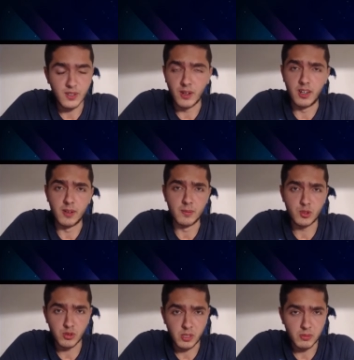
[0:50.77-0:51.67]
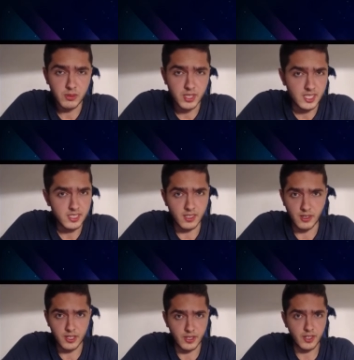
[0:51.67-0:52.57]
um, Swablu decks are
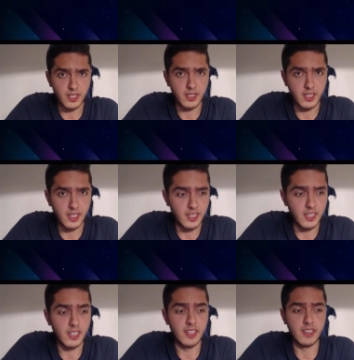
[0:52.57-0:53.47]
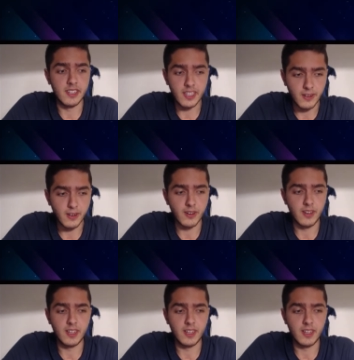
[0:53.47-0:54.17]
annoying and they are